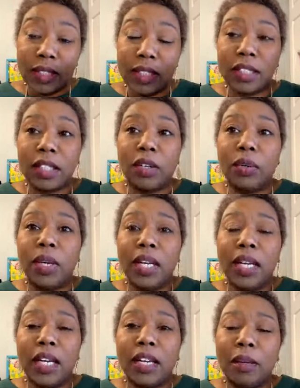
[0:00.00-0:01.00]
And so
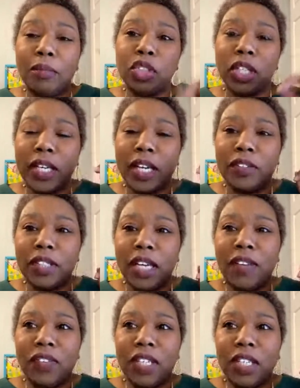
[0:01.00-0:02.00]
um, check out that
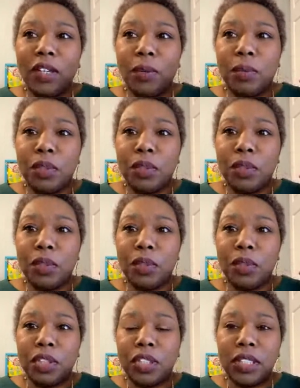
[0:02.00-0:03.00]
video where
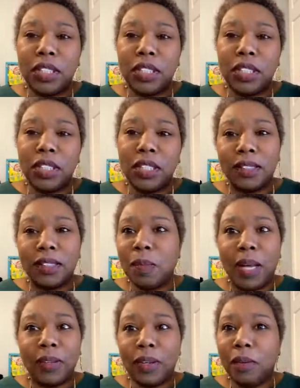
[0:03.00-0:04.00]
she talks about
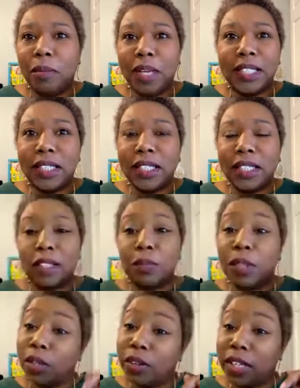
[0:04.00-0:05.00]
her amazing
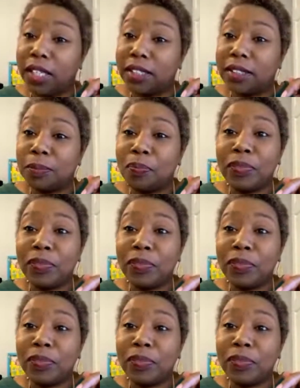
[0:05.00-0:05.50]
experience